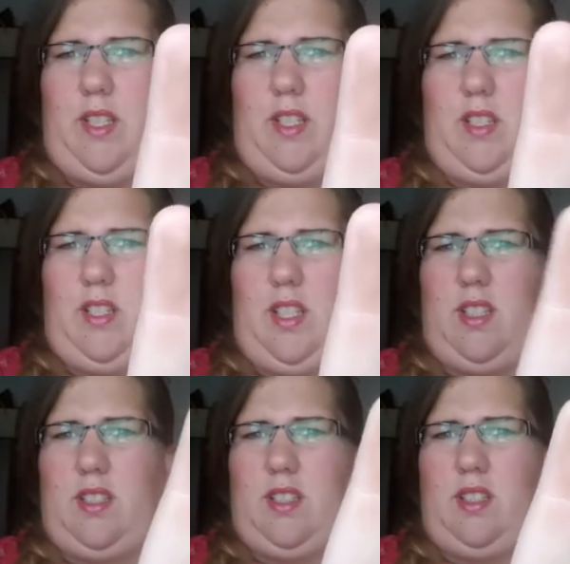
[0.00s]
you can see
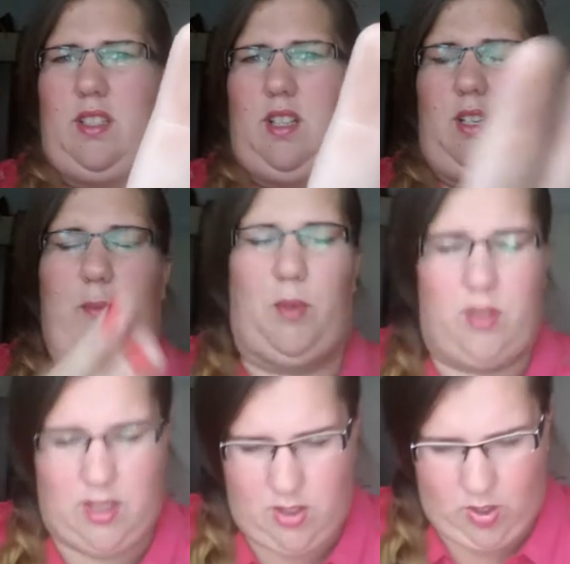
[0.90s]
it's slightly
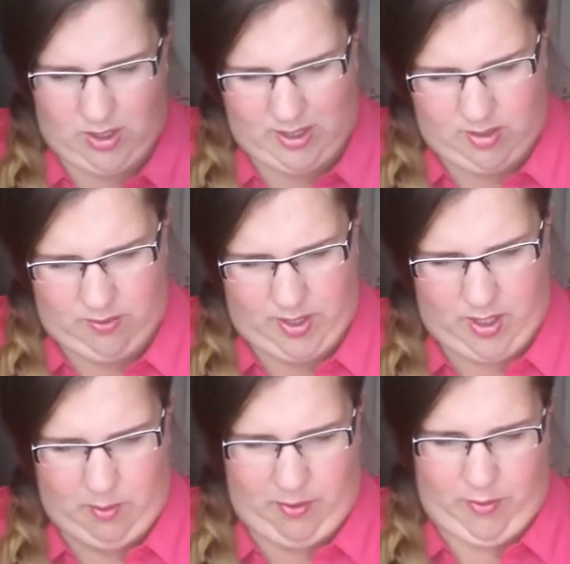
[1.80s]
bronze. It's not glittery.
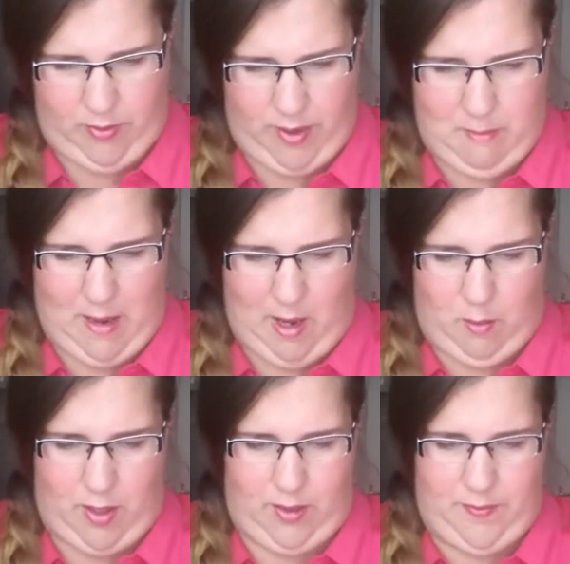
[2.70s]
I went for a very matte
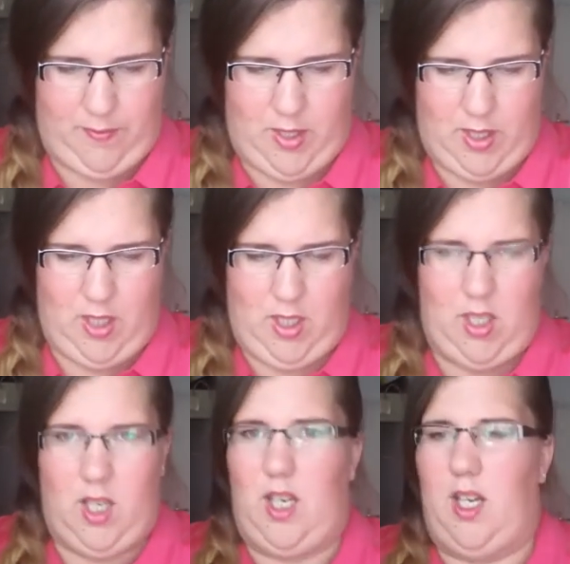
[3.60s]
one
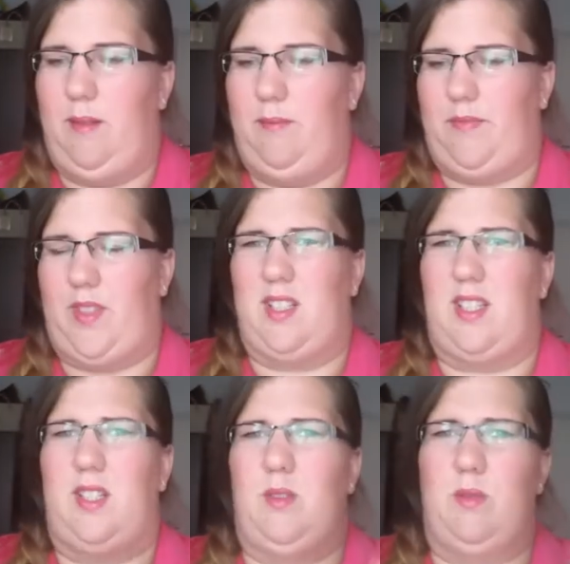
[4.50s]
because I
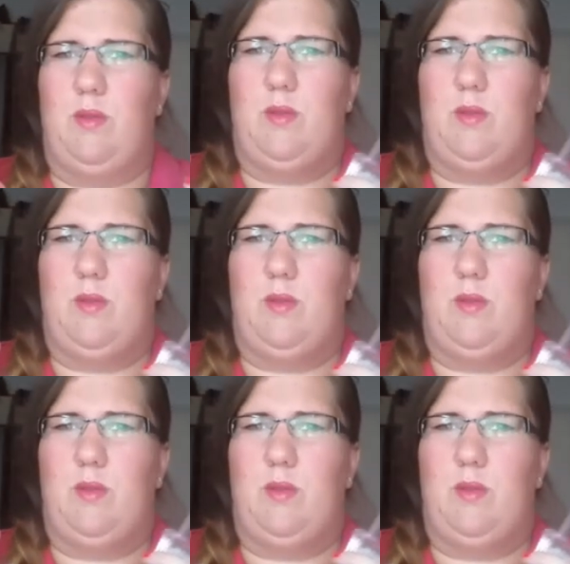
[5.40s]
didn't